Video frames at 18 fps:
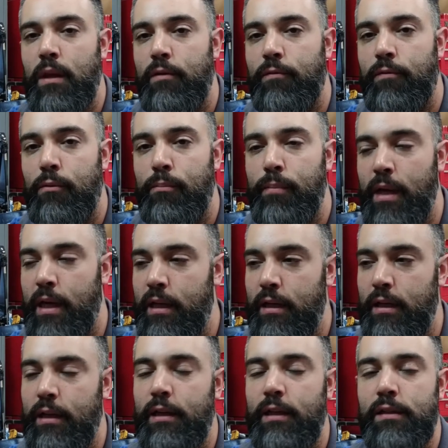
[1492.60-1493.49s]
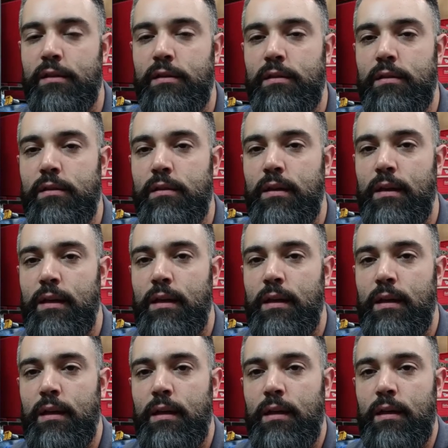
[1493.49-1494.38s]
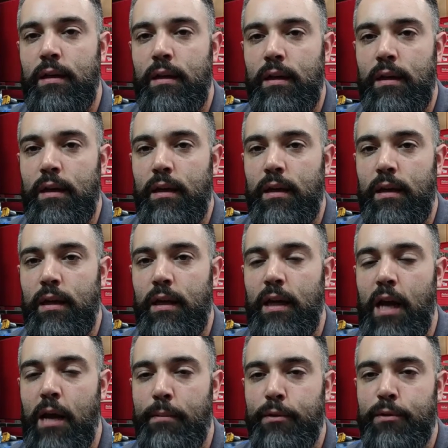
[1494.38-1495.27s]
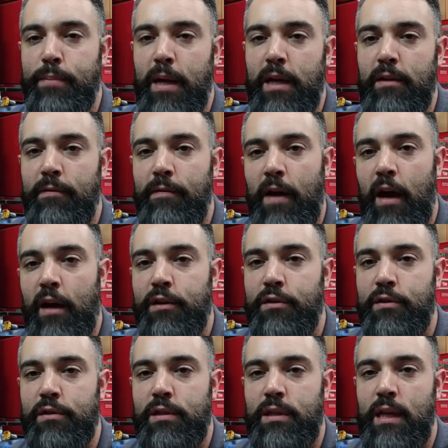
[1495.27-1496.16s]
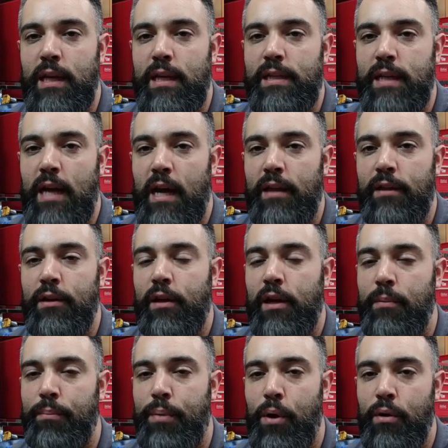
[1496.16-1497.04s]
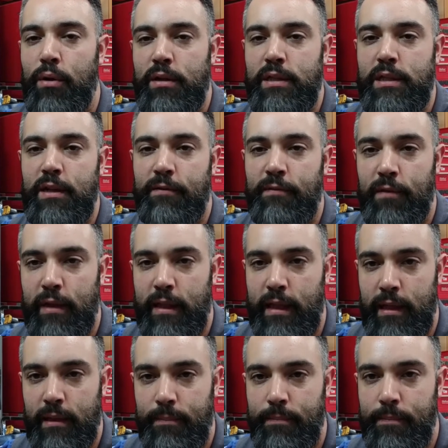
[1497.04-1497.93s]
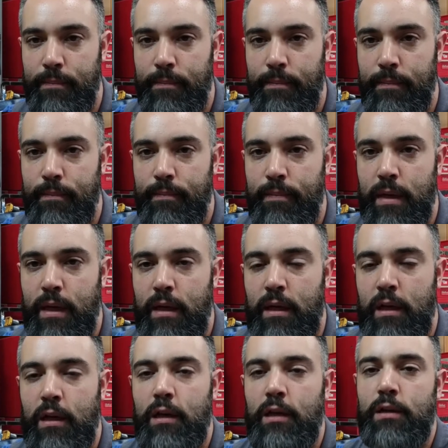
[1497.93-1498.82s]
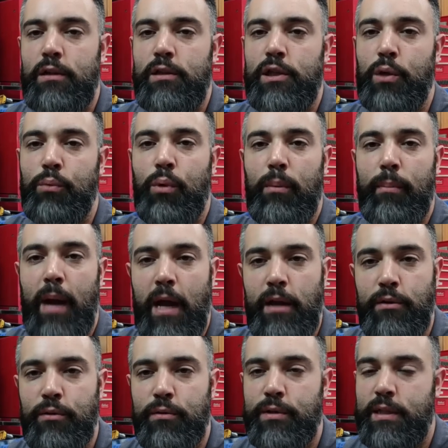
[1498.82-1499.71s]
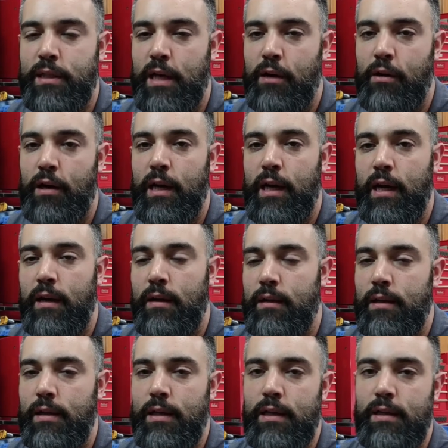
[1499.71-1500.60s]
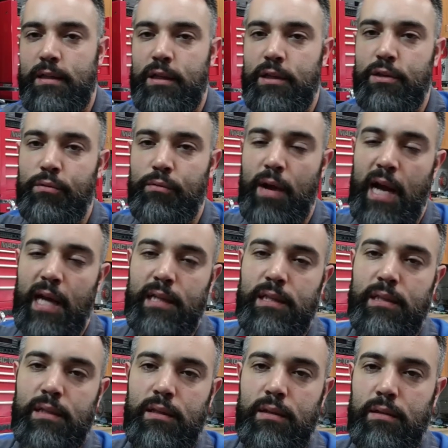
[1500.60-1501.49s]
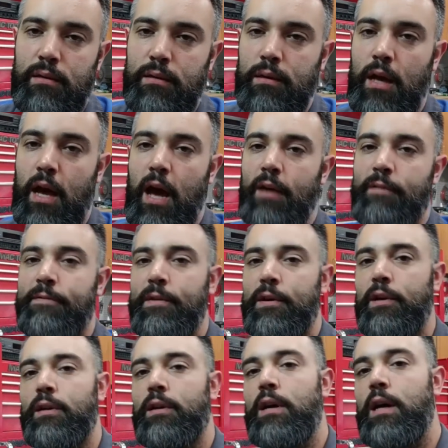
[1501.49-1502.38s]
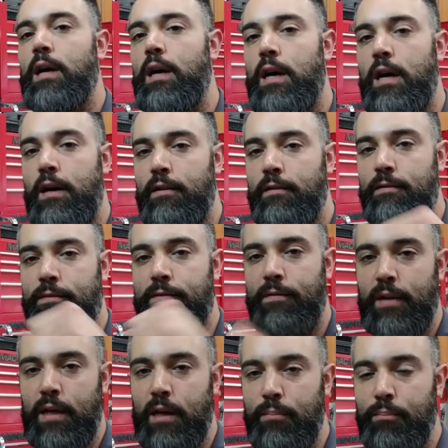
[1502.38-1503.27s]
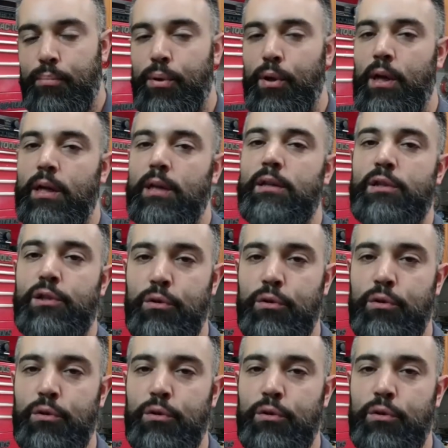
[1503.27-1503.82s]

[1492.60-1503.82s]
for many years, enables manufacturers to design their components differently. So where manual steering is a direct effort of input